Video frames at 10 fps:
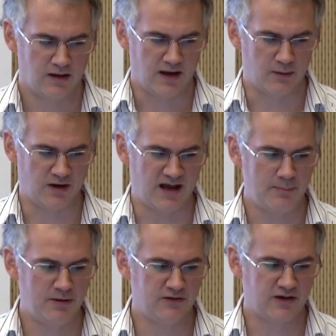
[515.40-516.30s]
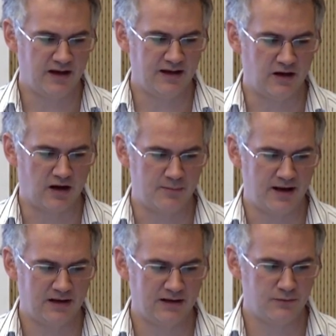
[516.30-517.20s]
And what happens, I get
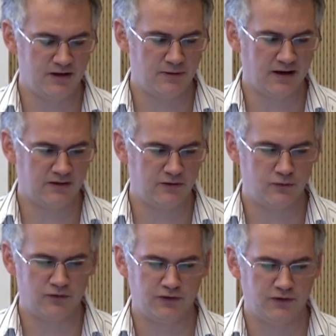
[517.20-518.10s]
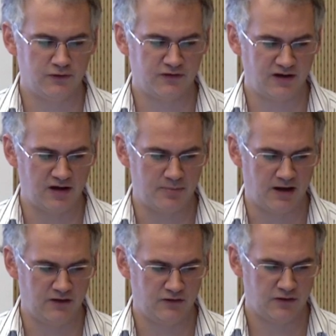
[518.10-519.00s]
automatically redirected to a secure sign-in
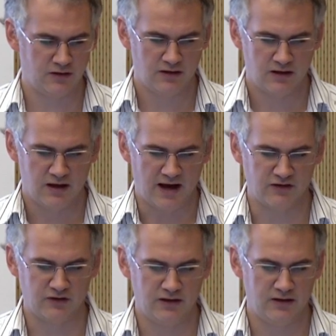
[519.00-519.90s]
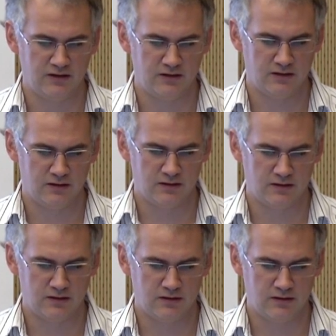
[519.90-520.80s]
page. Actually,
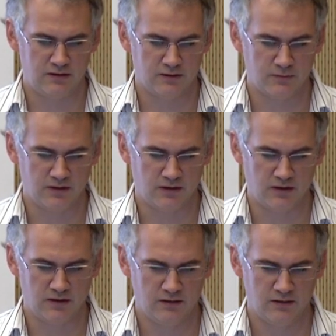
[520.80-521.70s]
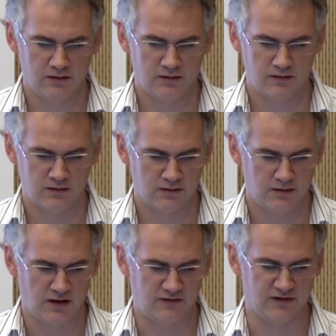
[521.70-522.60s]
here we are.
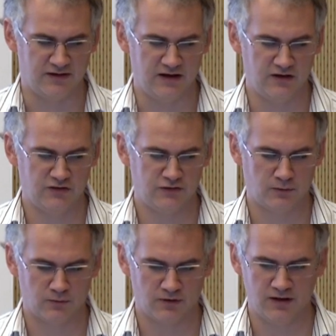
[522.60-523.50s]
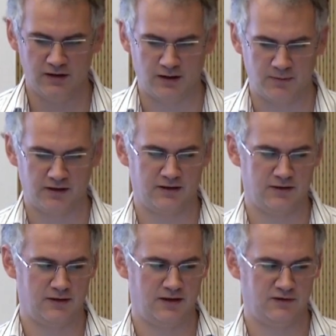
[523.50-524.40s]
It's in Danish. Don't worry. I'm not going
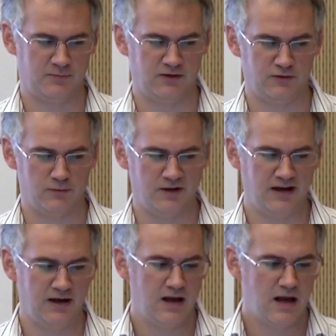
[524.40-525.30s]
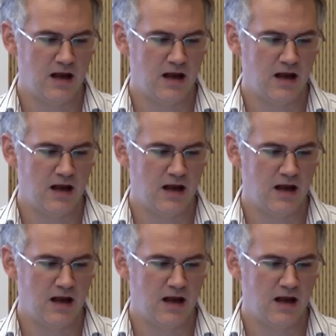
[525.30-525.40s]
to expect you to read it.